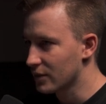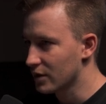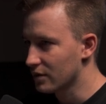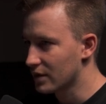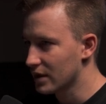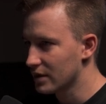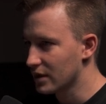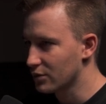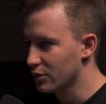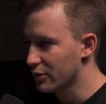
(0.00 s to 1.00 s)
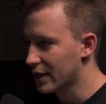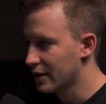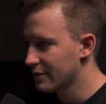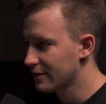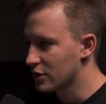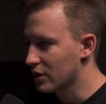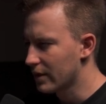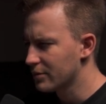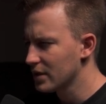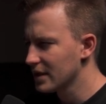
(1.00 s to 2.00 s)
Okay, that's what we have. So
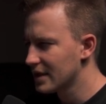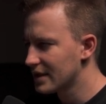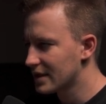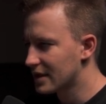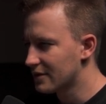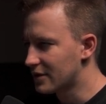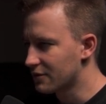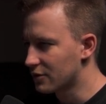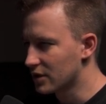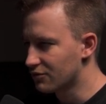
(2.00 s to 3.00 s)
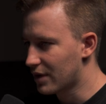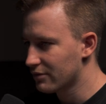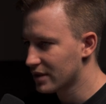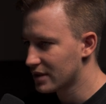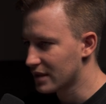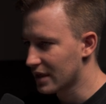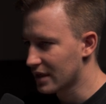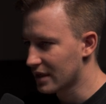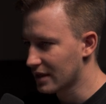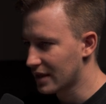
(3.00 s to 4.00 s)
I'm gonna take that keyframe for the roundness
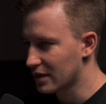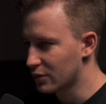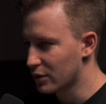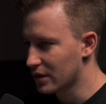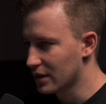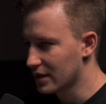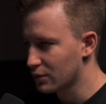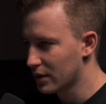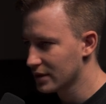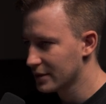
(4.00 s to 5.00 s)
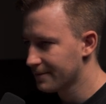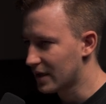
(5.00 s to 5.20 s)
and align it with the last ones.